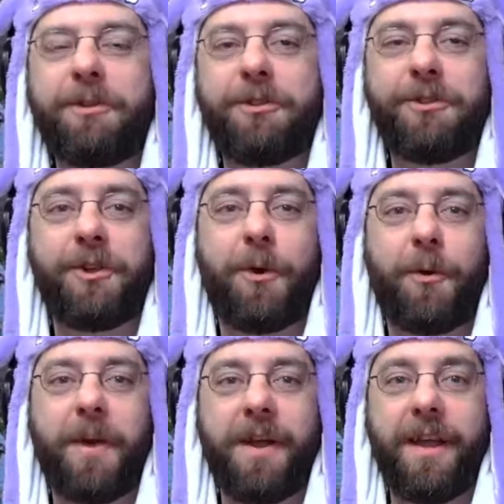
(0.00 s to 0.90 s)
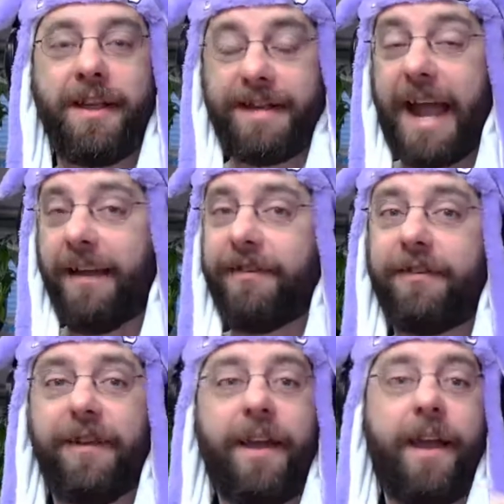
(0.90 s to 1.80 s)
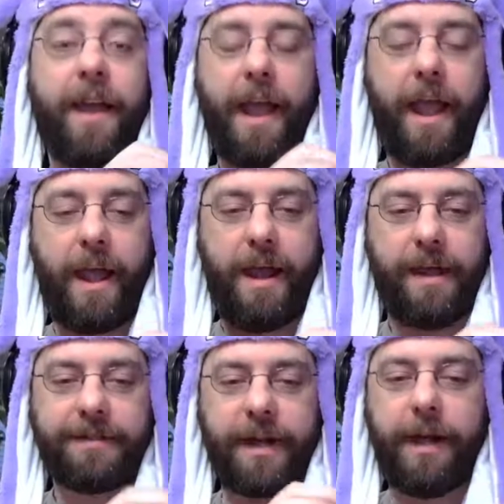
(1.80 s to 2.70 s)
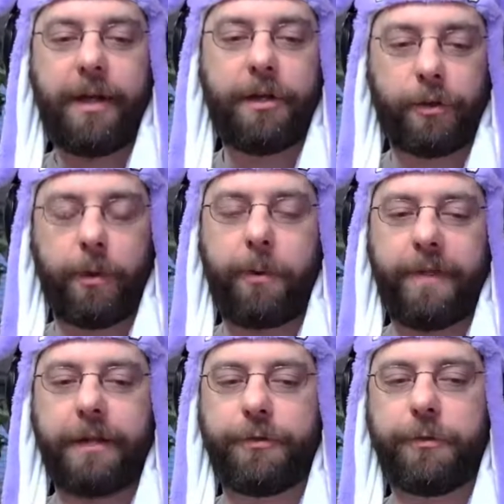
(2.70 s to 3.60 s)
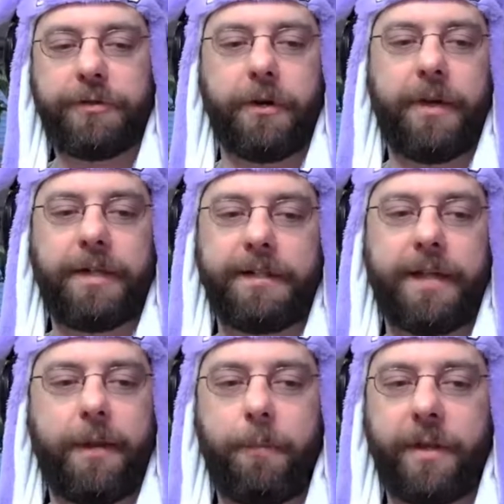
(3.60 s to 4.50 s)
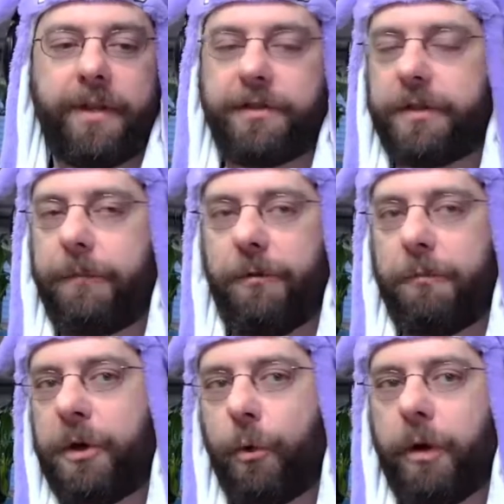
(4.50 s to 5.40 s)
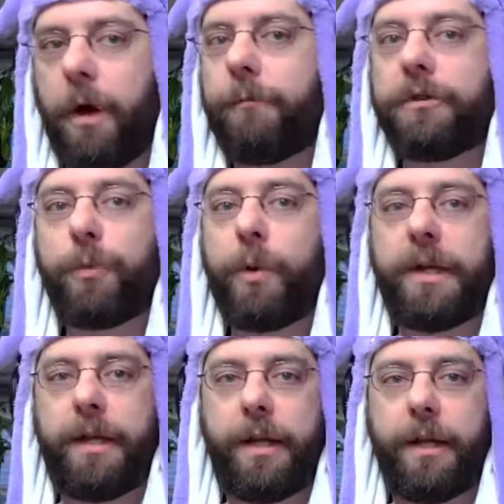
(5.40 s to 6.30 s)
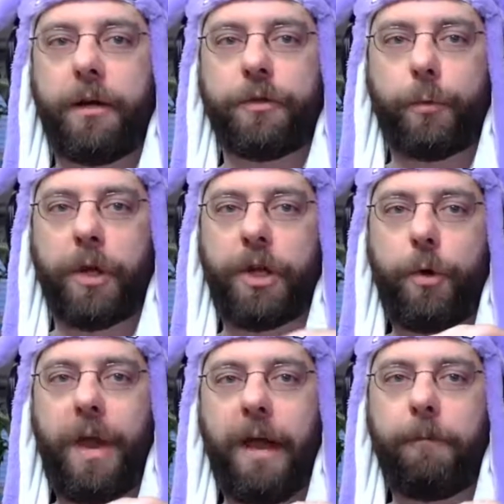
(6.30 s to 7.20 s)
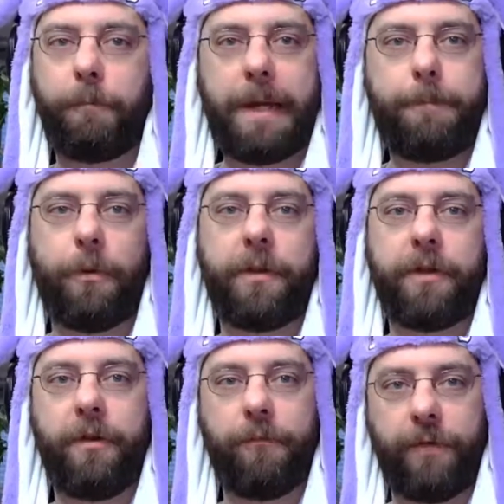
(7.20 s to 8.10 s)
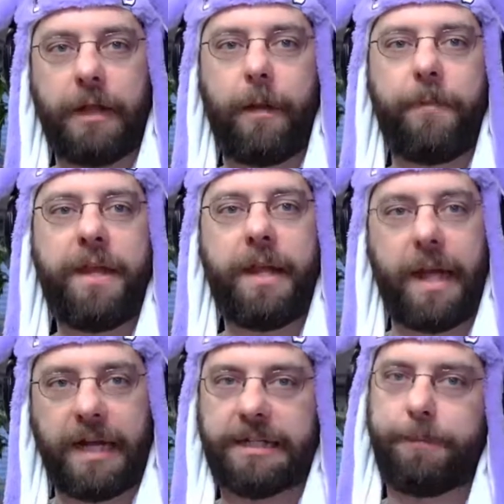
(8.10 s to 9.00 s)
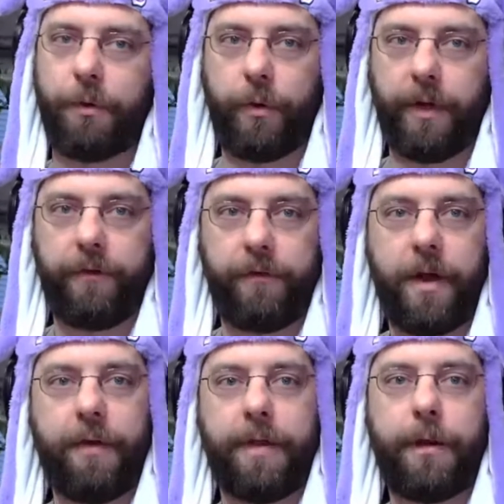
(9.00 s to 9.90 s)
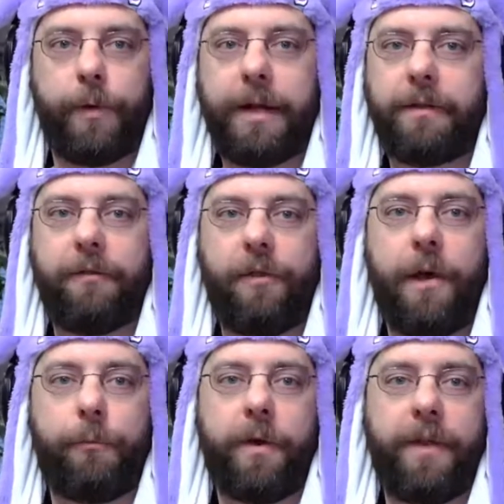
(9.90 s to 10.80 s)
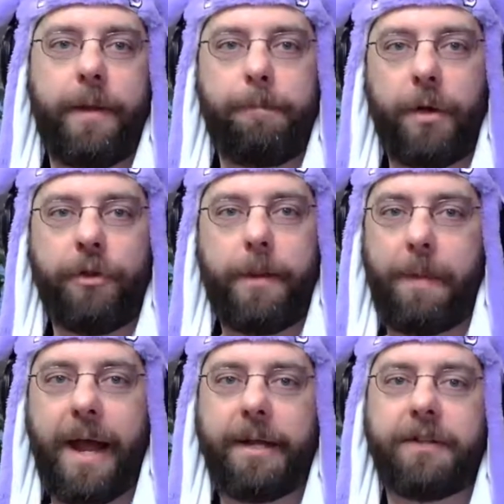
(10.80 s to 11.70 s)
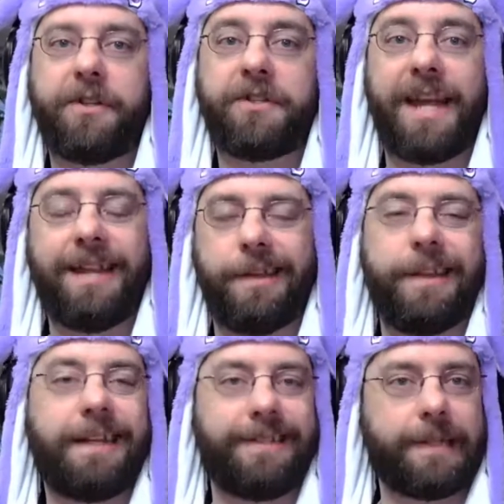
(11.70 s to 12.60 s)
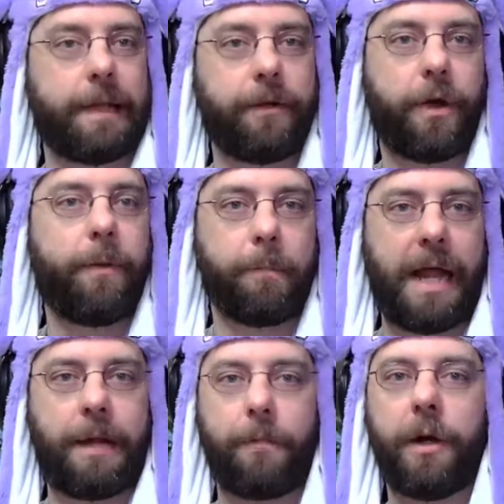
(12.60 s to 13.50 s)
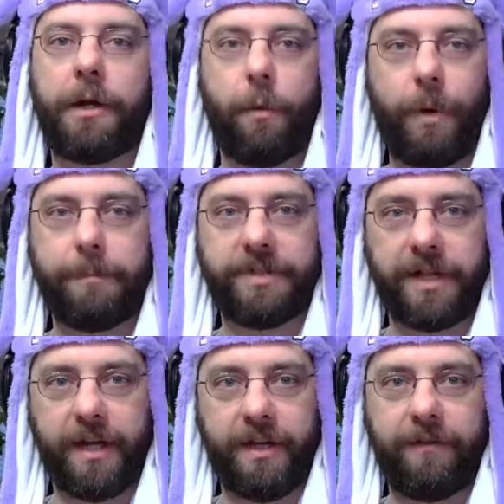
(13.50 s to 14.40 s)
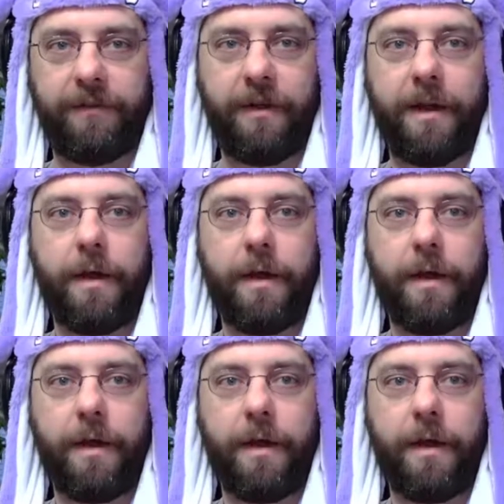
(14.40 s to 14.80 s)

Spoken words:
So yes, and I agree with that to a certain extent. But this stuff has been going on for 20 years, where you have people that develop the exploits. They write the software, they build the packages, and then they sell it on black market websites